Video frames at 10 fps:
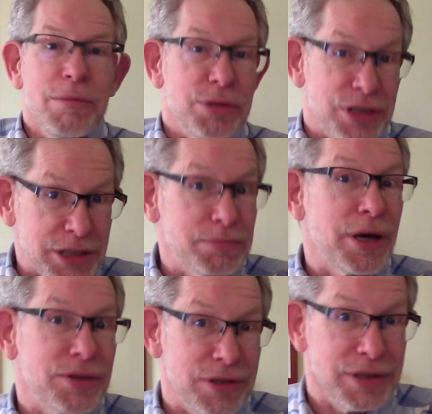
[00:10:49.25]
But this
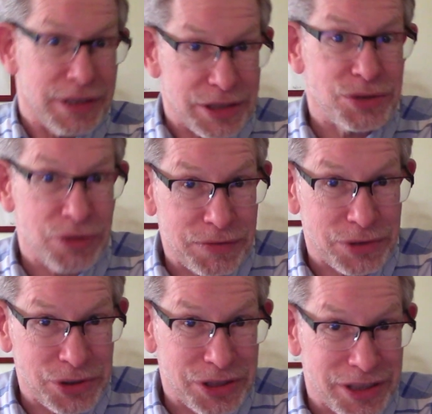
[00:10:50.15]
method is
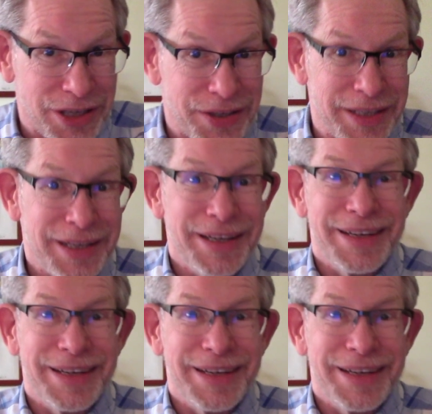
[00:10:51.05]
revolutionary.